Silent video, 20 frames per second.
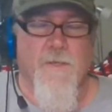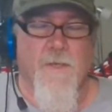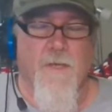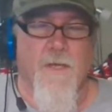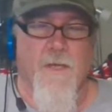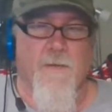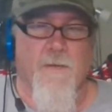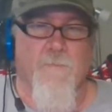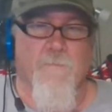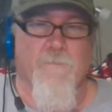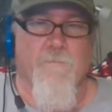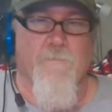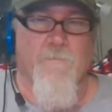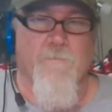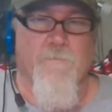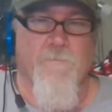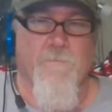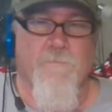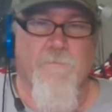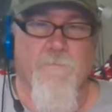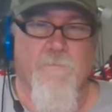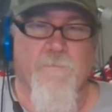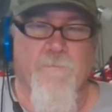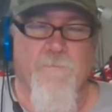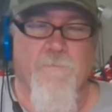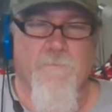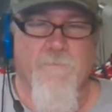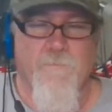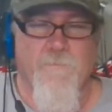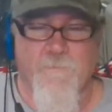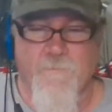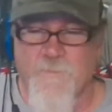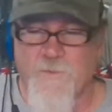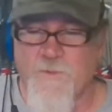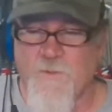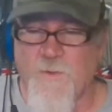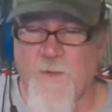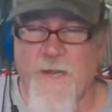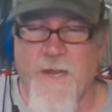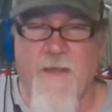Um,
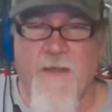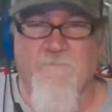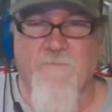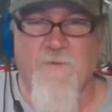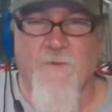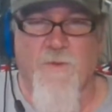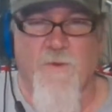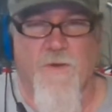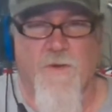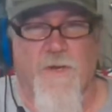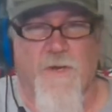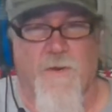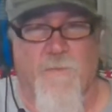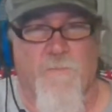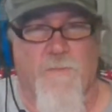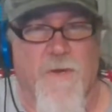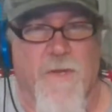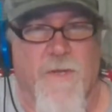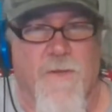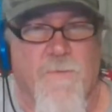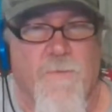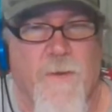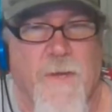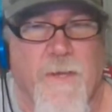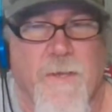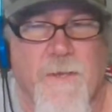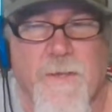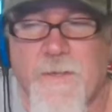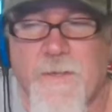so I have to learn here pretty quick.